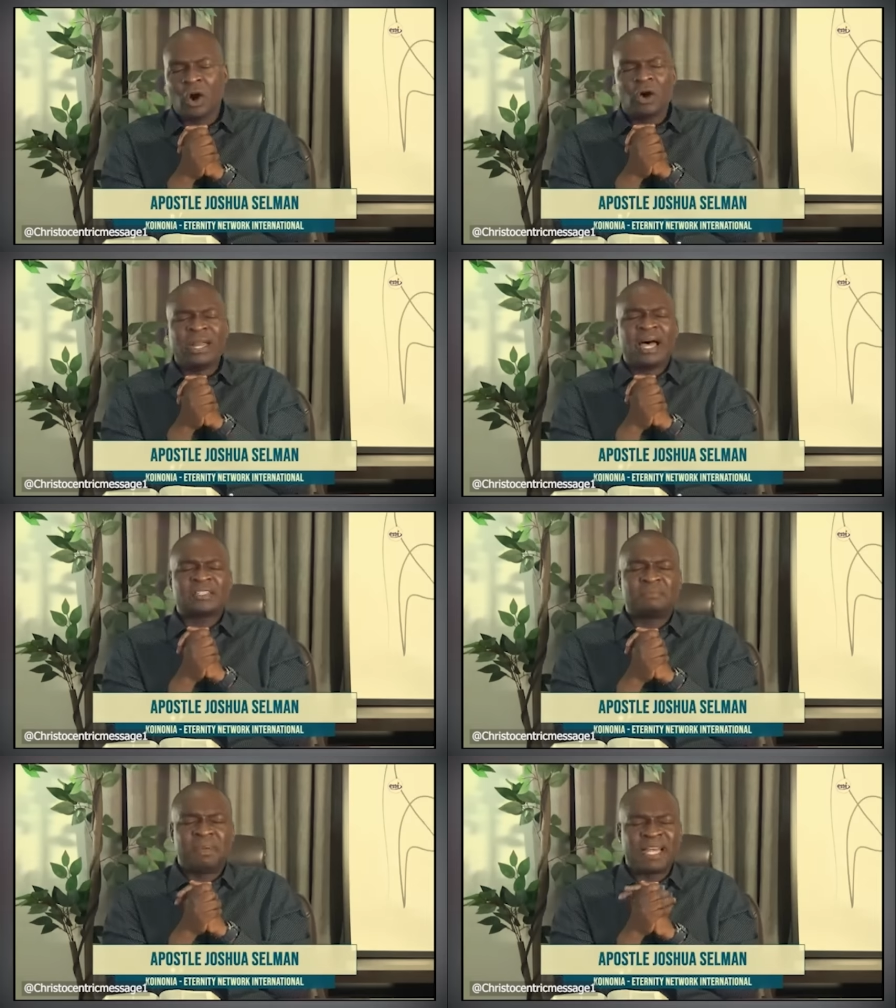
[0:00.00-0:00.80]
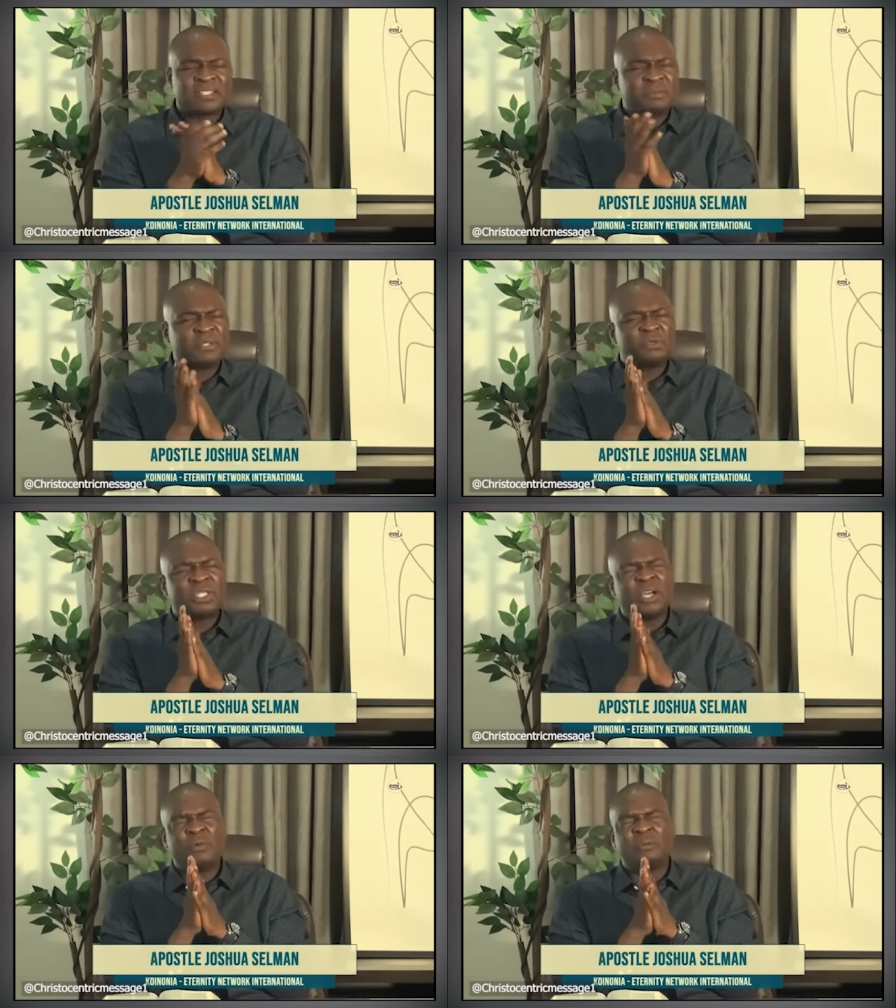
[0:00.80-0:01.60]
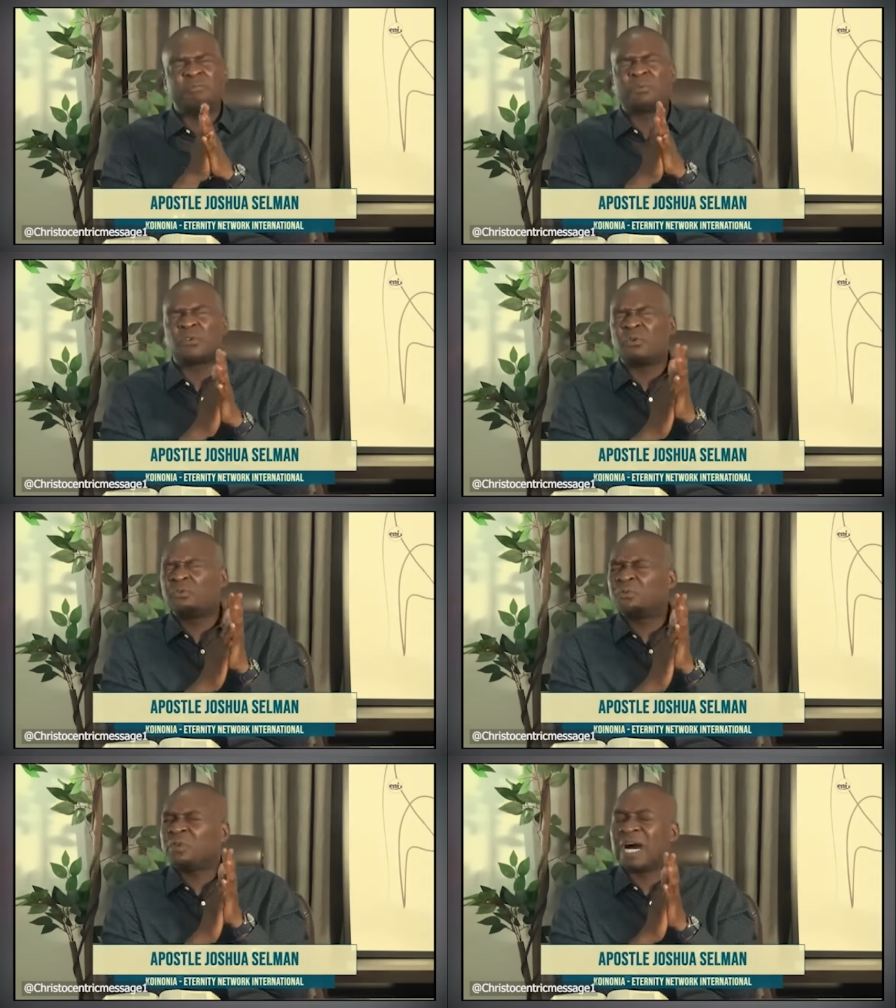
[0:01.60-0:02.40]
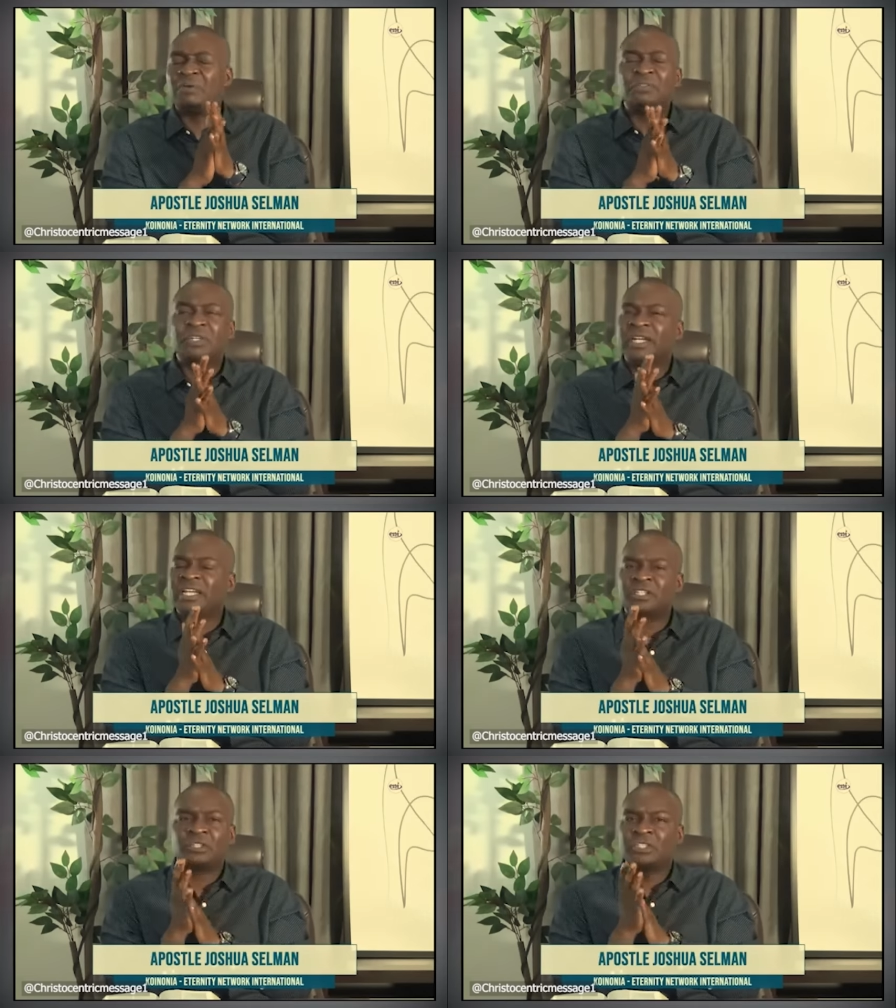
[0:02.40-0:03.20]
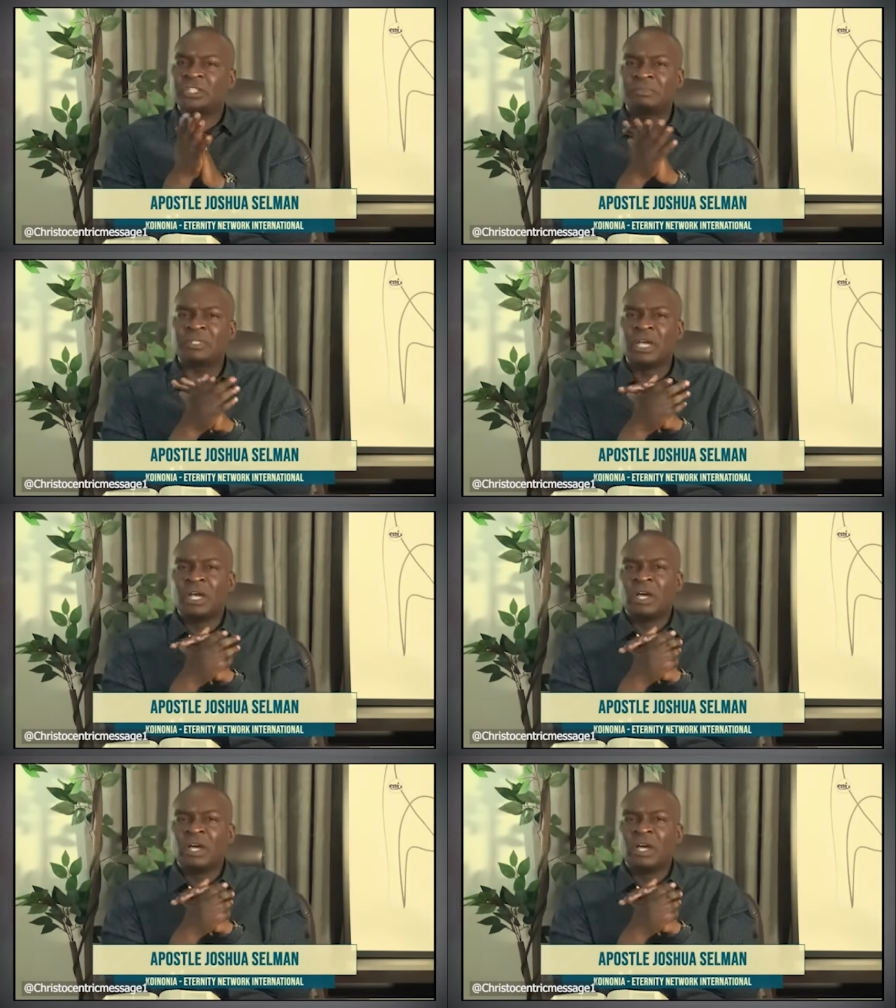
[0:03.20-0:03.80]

God has blessed me today with profound relationships.